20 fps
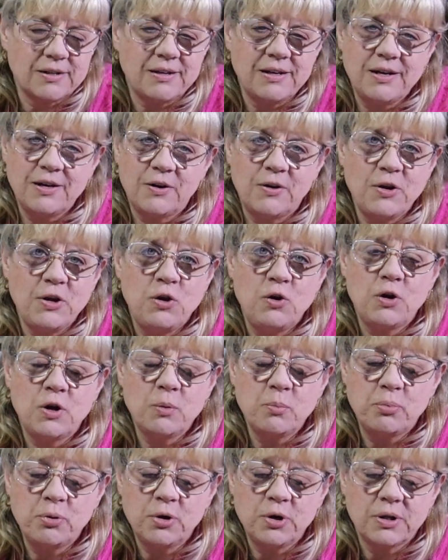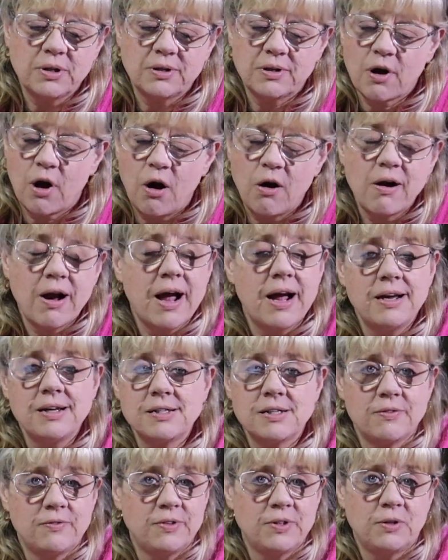you know, you can put all
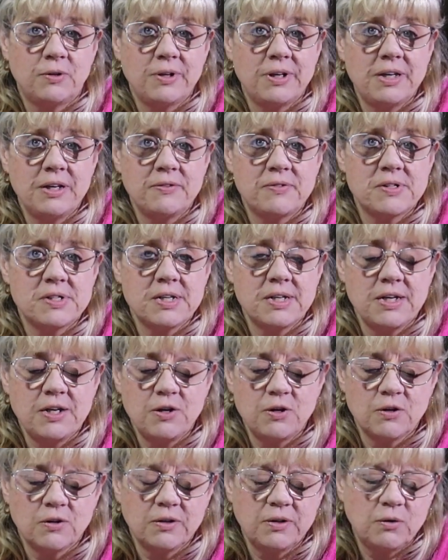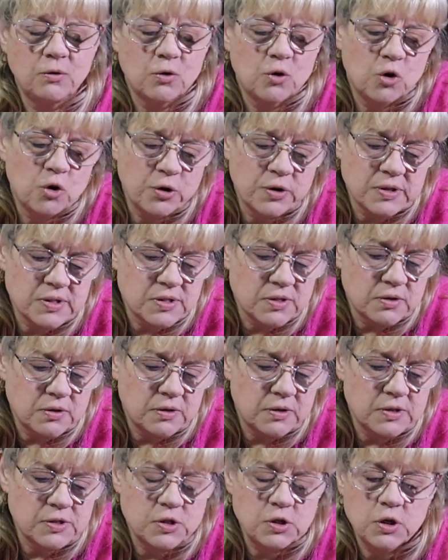kinds of little gifts in here. Little
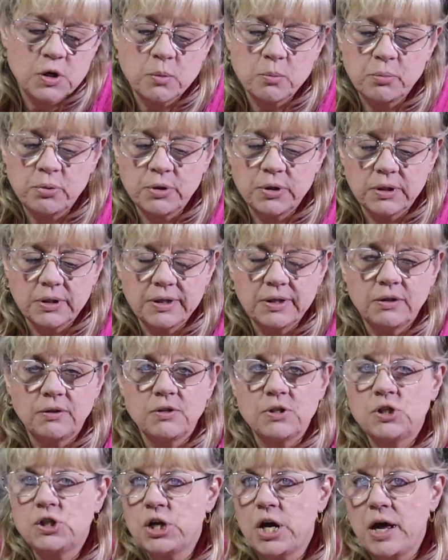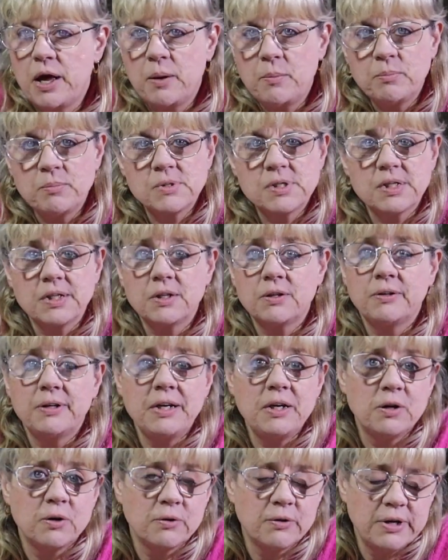crystals, you can put little gems, little
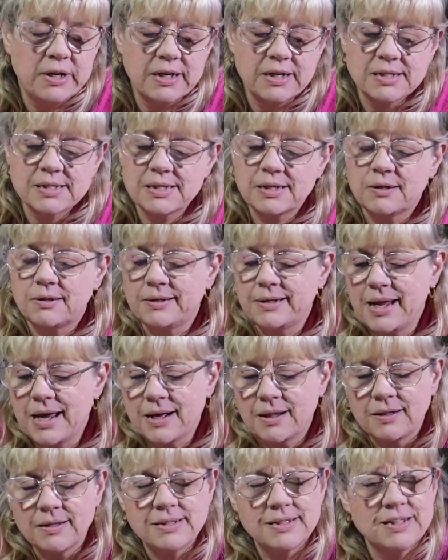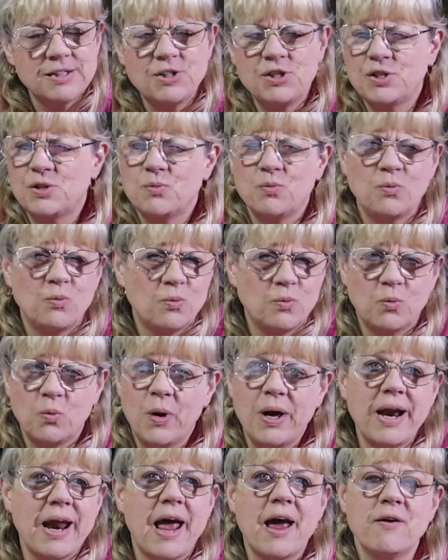earrings, little necklaces, just
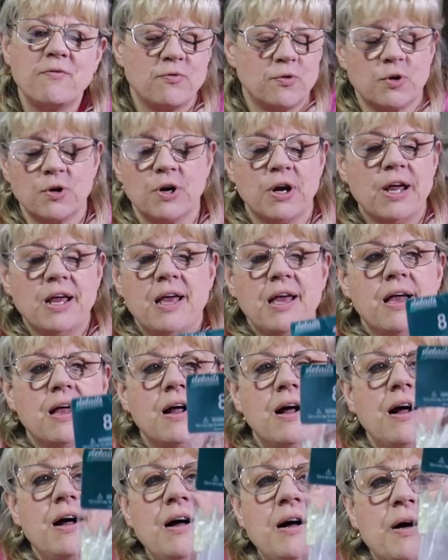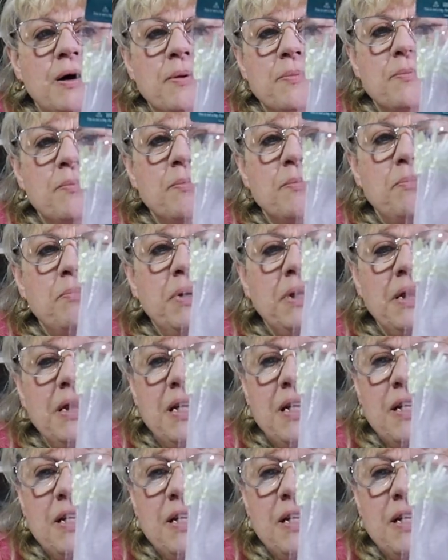whatever. But